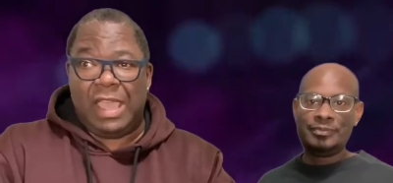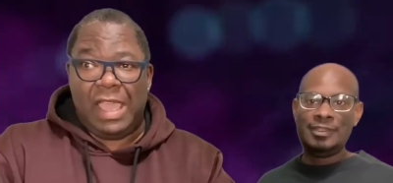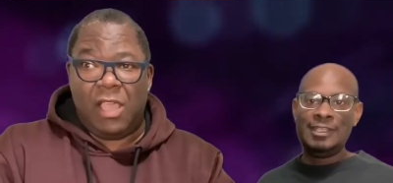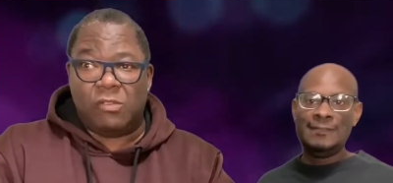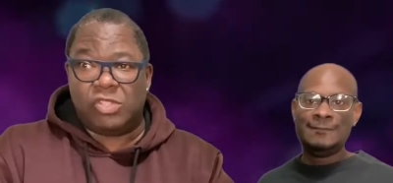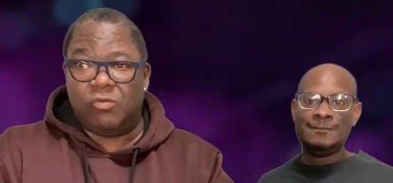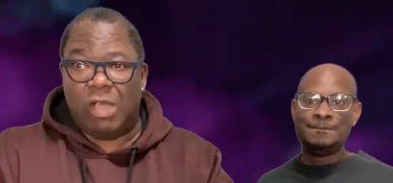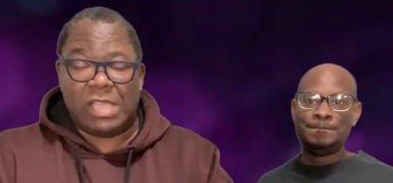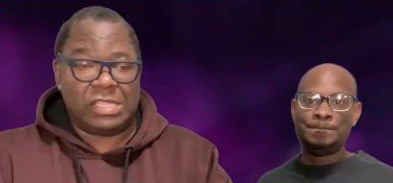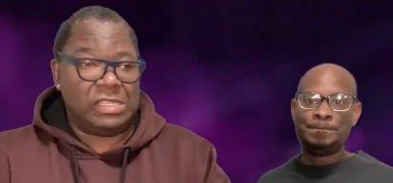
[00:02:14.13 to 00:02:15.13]
Speaker 1: house, you're
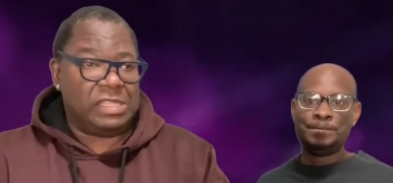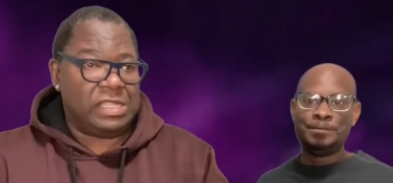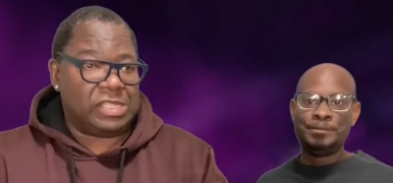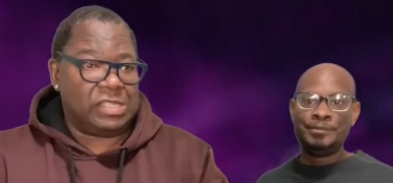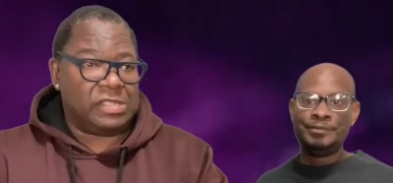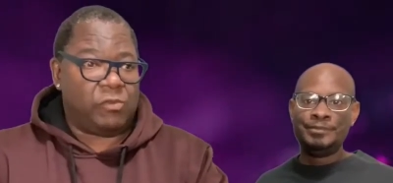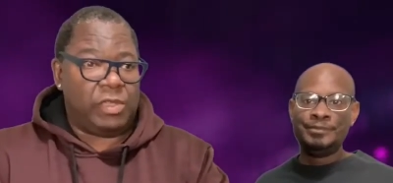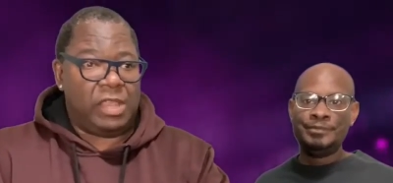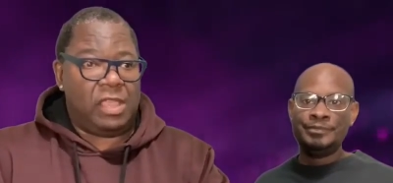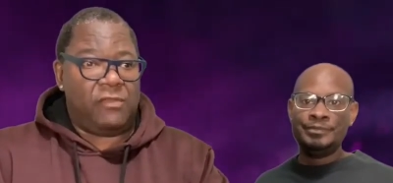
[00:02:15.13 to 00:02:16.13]
washing dishes or
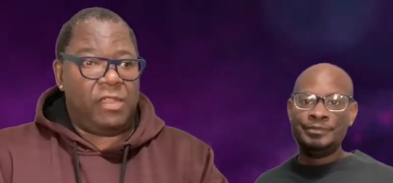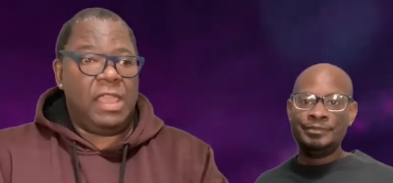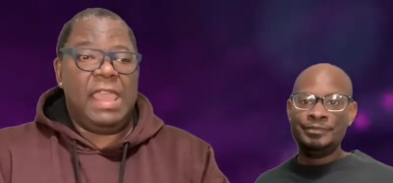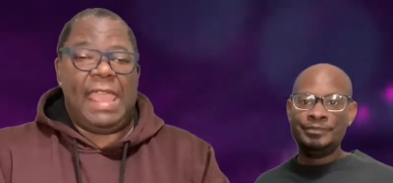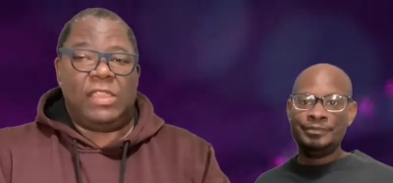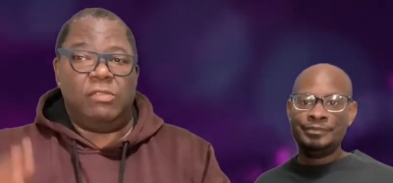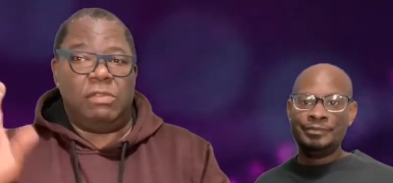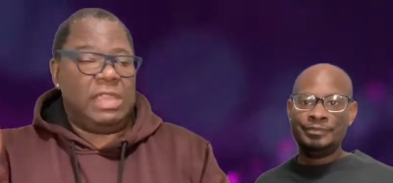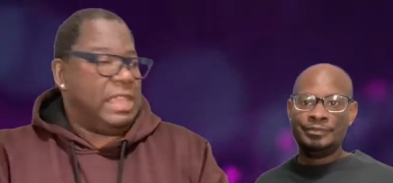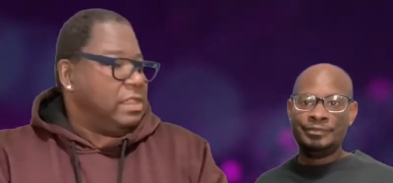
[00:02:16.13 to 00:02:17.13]
whatever, and you
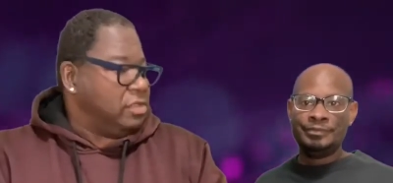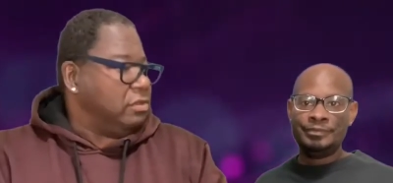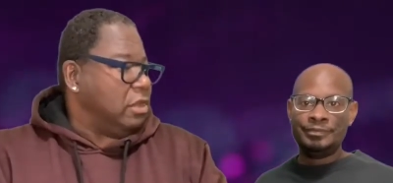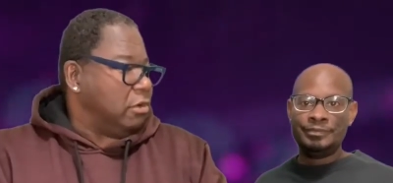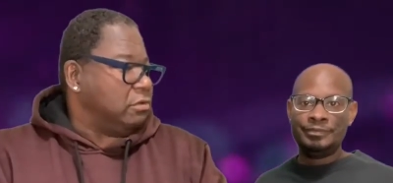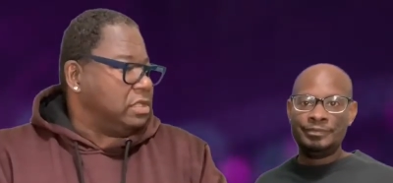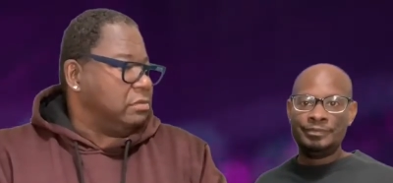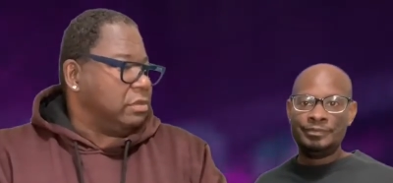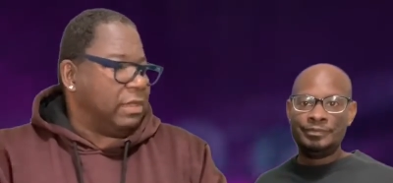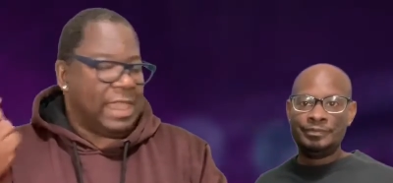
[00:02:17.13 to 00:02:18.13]
need, you know,
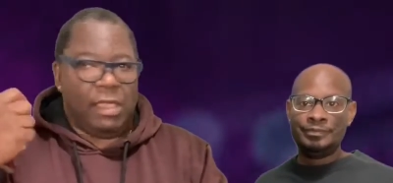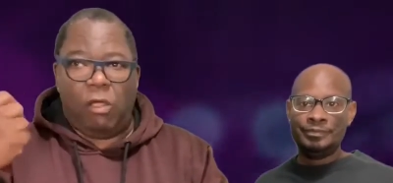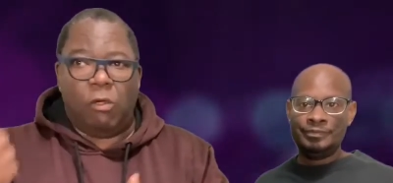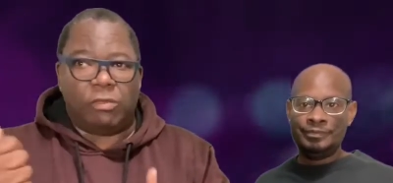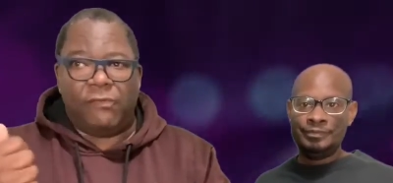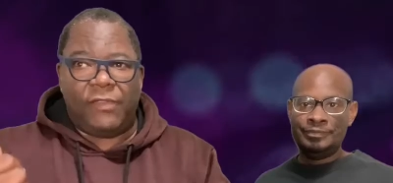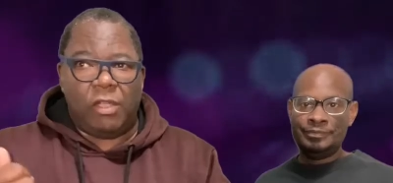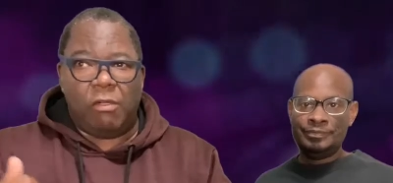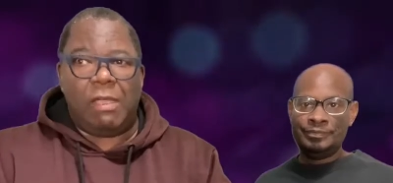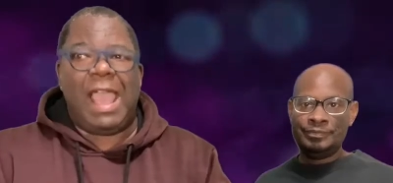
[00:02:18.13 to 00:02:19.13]
to you can't hold the
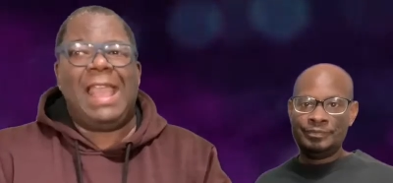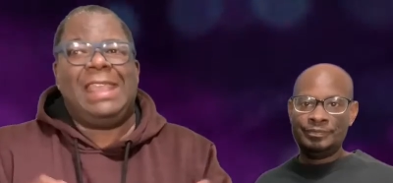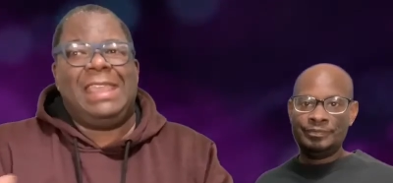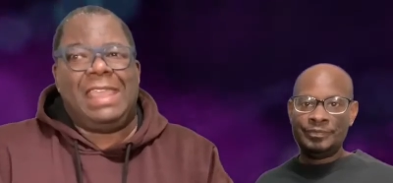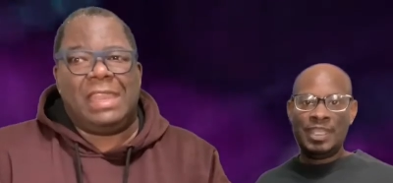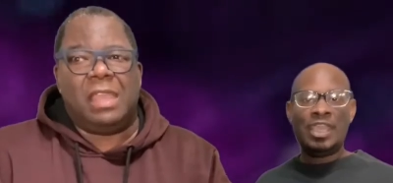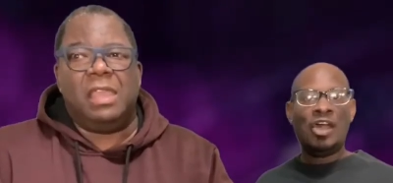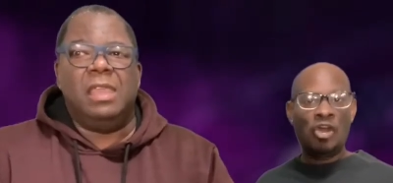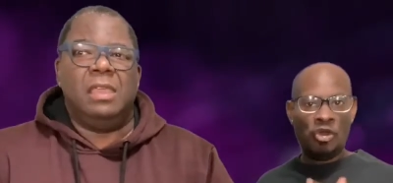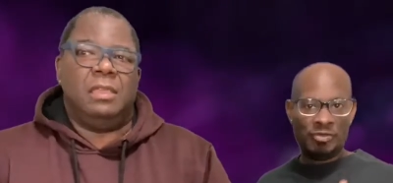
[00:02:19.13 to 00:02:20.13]
phone. I get
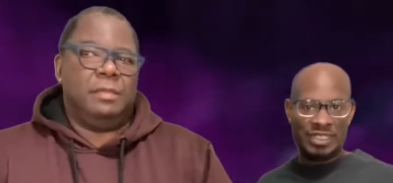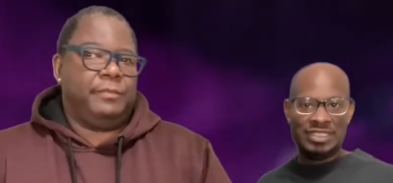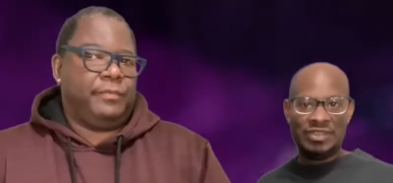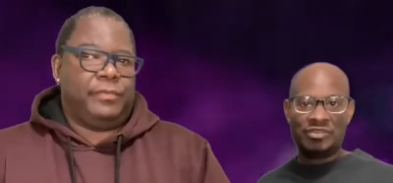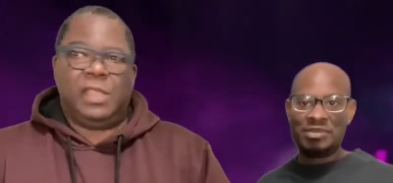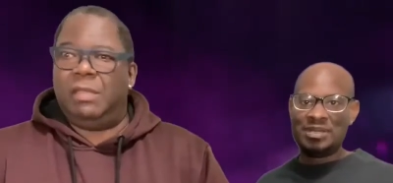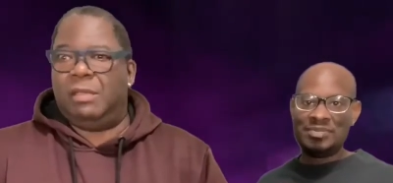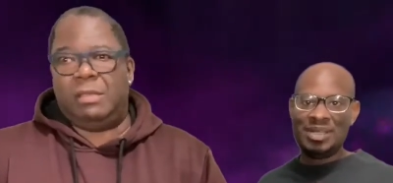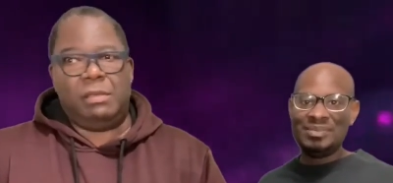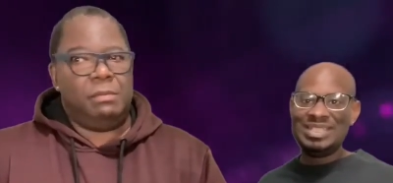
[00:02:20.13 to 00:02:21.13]
at home
Speaker 2: that's different, but
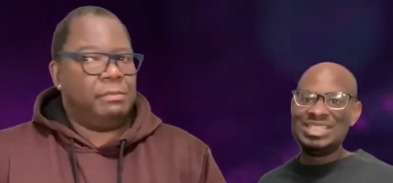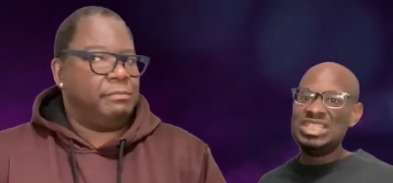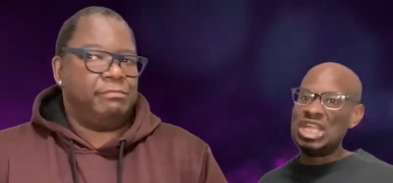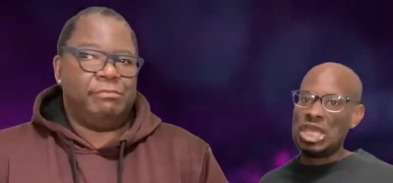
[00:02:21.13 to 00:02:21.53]
in public,
Speaker 1: no.